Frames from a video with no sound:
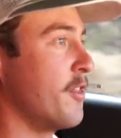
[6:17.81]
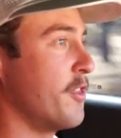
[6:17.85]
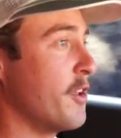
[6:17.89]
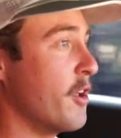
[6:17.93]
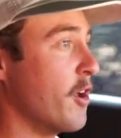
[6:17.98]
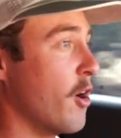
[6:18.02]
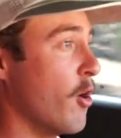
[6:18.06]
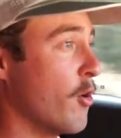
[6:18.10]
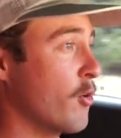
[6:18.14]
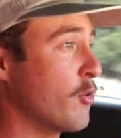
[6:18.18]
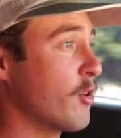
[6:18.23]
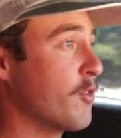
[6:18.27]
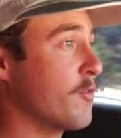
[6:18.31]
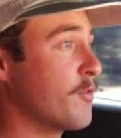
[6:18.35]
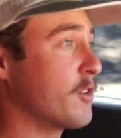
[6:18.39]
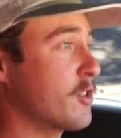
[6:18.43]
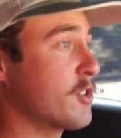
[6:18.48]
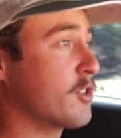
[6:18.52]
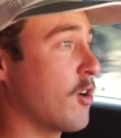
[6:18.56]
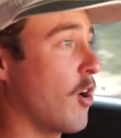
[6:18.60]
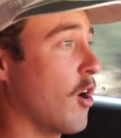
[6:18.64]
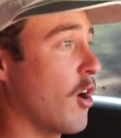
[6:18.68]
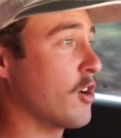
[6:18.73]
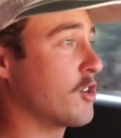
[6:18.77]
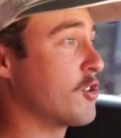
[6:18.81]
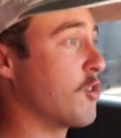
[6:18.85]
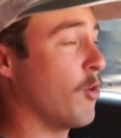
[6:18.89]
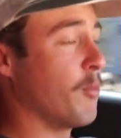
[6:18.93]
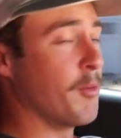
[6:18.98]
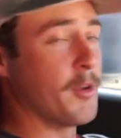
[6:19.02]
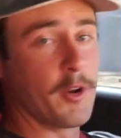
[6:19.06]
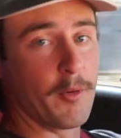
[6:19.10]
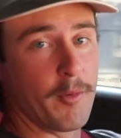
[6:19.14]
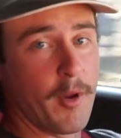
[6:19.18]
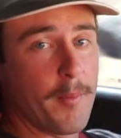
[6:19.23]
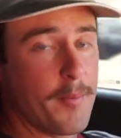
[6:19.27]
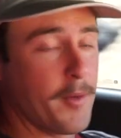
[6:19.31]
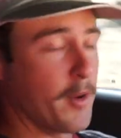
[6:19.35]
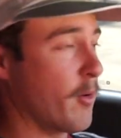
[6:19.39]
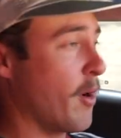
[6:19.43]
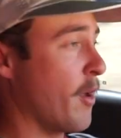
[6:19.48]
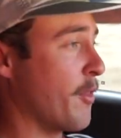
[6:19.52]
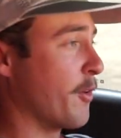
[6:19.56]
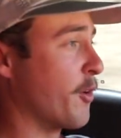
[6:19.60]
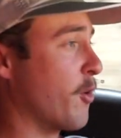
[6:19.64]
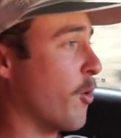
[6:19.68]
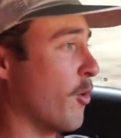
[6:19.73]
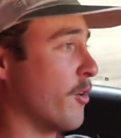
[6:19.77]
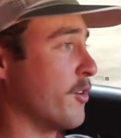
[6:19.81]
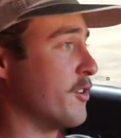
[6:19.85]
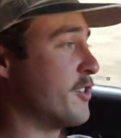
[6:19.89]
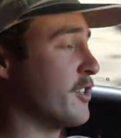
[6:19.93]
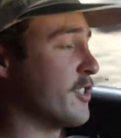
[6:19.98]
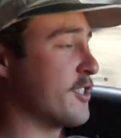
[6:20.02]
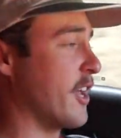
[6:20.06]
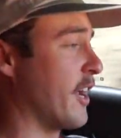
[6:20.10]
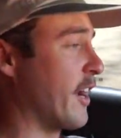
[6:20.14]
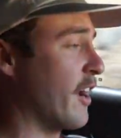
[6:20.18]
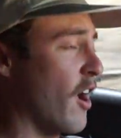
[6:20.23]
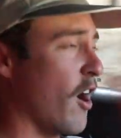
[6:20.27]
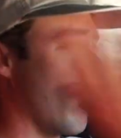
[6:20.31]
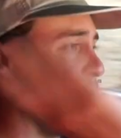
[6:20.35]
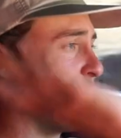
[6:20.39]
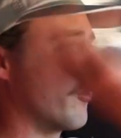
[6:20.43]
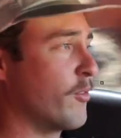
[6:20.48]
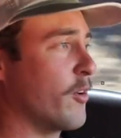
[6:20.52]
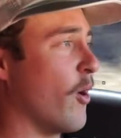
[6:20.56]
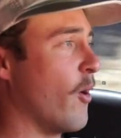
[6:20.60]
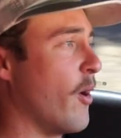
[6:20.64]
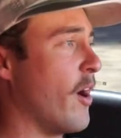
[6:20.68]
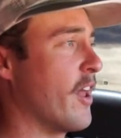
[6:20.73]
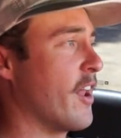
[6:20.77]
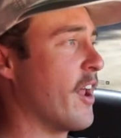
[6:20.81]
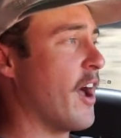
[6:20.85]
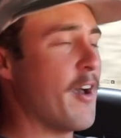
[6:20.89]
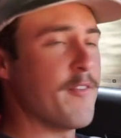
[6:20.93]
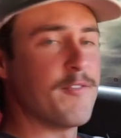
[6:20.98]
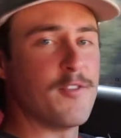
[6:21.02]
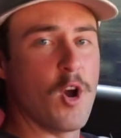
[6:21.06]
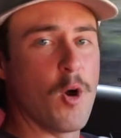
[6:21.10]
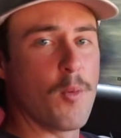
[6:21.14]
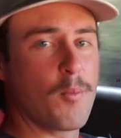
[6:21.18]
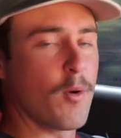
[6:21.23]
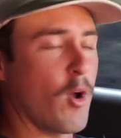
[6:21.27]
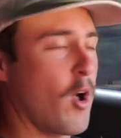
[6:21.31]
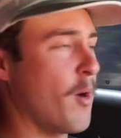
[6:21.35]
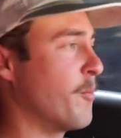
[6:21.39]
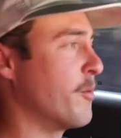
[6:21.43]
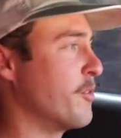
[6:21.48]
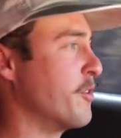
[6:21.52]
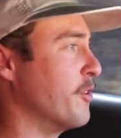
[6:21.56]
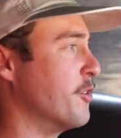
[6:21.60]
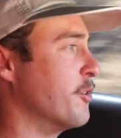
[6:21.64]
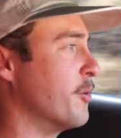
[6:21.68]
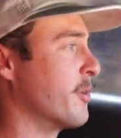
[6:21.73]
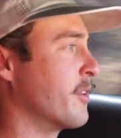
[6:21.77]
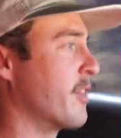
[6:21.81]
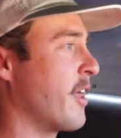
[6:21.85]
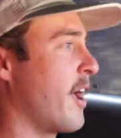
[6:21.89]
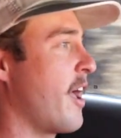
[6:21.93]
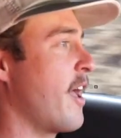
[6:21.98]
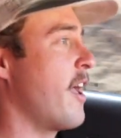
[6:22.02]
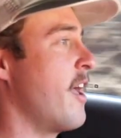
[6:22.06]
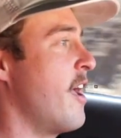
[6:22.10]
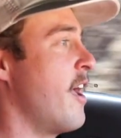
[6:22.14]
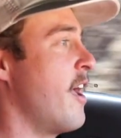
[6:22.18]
The owner of this car told me to rip it around the corners. He's like, oh, go ahead. I have no problem with you doing that.